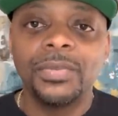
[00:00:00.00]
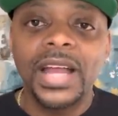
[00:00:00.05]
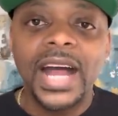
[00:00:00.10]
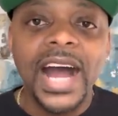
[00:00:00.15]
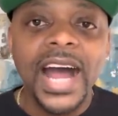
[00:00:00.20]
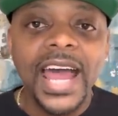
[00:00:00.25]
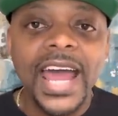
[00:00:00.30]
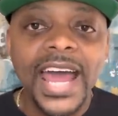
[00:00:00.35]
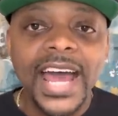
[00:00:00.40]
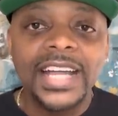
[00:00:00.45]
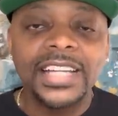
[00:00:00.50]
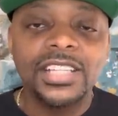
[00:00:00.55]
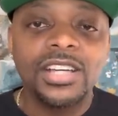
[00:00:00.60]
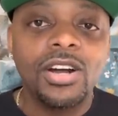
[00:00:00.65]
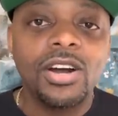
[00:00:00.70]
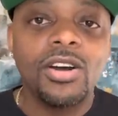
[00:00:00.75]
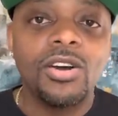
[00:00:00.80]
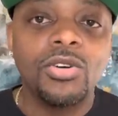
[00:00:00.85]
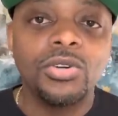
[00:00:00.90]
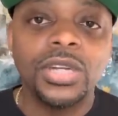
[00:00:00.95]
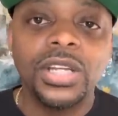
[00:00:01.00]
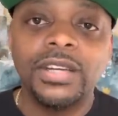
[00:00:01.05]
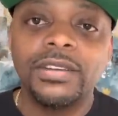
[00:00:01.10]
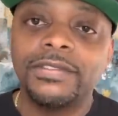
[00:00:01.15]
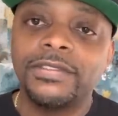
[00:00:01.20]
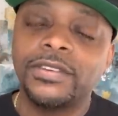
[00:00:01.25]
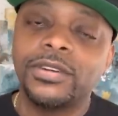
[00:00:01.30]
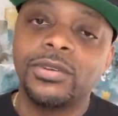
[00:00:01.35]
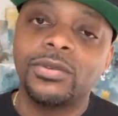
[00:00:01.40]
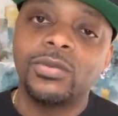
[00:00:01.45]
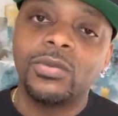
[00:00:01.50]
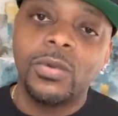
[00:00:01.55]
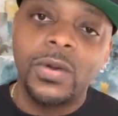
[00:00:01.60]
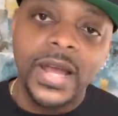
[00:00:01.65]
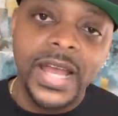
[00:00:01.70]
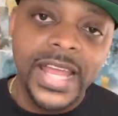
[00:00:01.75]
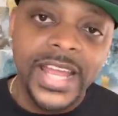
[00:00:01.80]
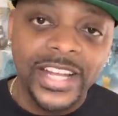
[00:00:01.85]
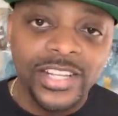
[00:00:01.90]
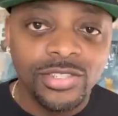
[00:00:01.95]
I had to hold it for
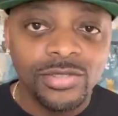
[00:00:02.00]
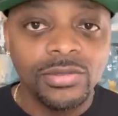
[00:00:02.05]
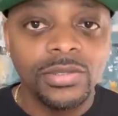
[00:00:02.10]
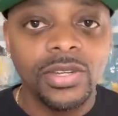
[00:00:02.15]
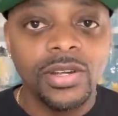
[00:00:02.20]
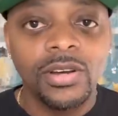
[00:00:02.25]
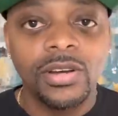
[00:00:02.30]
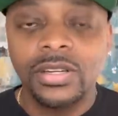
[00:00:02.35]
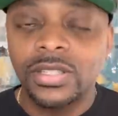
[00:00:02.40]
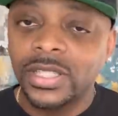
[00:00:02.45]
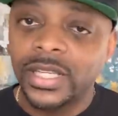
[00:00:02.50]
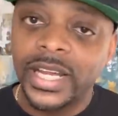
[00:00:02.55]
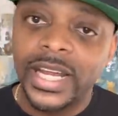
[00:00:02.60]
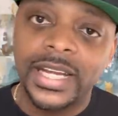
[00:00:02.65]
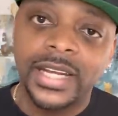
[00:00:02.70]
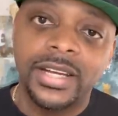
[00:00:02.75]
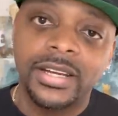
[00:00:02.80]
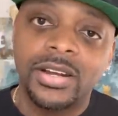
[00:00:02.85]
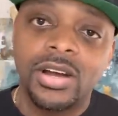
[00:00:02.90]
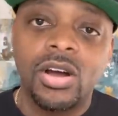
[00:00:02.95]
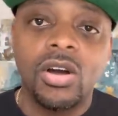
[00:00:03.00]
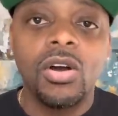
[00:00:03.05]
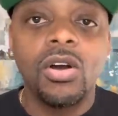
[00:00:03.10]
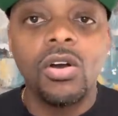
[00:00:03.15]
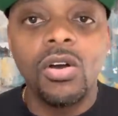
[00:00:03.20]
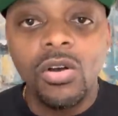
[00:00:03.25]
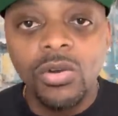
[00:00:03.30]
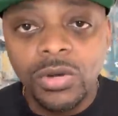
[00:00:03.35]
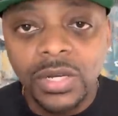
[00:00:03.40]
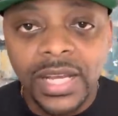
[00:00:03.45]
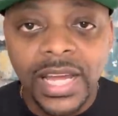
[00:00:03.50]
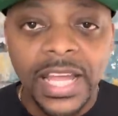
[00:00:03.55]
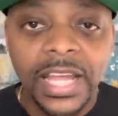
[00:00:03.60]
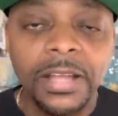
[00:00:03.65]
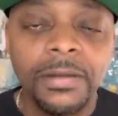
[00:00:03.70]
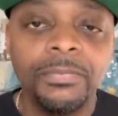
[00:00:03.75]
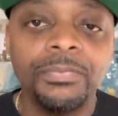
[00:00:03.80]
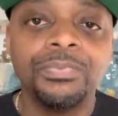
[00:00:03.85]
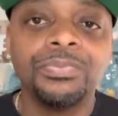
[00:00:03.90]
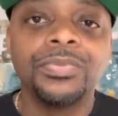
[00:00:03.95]
way too long, dang it, a whole
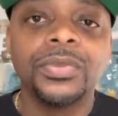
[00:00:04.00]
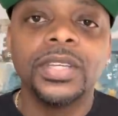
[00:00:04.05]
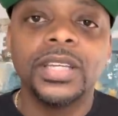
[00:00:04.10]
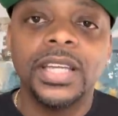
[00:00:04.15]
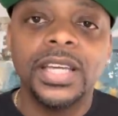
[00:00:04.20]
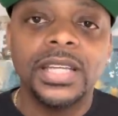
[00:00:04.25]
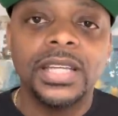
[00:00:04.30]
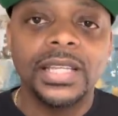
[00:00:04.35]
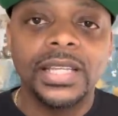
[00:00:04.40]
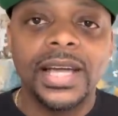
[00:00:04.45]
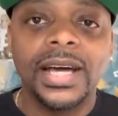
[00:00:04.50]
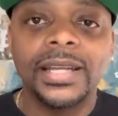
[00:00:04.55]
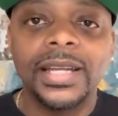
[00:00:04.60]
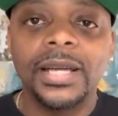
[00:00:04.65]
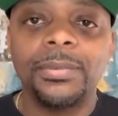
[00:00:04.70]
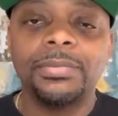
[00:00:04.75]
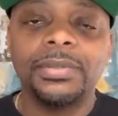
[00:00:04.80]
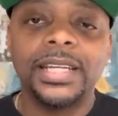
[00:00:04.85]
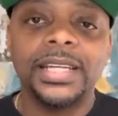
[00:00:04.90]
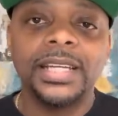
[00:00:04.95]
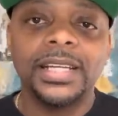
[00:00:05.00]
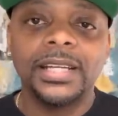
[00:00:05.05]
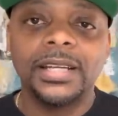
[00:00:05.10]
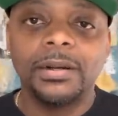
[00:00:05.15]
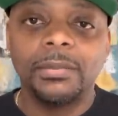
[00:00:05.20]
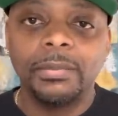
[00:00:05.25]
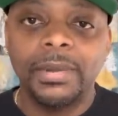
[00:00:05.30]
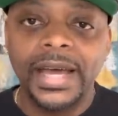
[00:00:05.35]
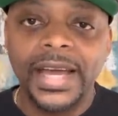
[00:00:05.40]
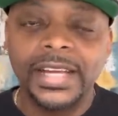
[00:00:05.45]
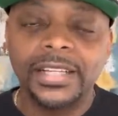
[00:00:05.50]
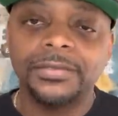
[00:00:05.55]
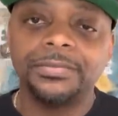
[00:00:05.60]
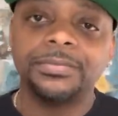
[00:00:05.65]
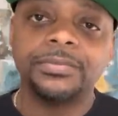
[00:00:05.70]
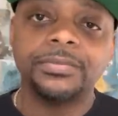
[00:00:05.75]
day, and allow that play to come back.